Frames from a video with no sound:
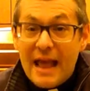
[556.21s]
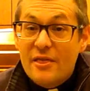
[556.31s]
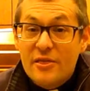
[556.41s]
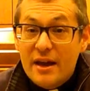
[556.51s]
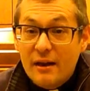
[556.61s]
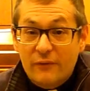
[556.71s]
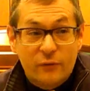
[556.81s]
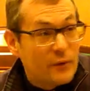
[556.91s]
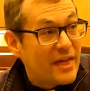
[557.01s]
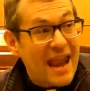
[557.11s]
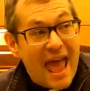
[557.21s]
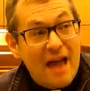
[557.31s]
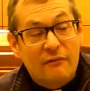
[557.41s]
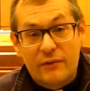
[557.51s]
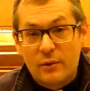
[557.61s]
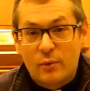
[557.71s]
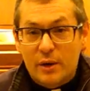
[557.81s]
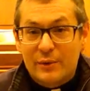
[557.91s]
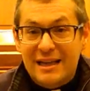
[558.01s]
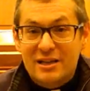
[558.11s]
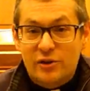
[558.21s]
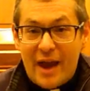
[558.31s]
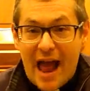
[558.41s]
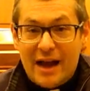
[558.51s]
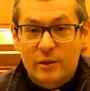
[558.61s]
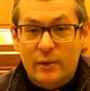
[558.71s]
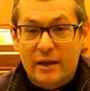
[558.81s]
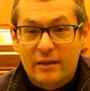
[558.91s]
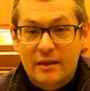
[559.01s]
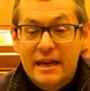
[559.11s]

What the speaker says: And therefore, that everyone we interact with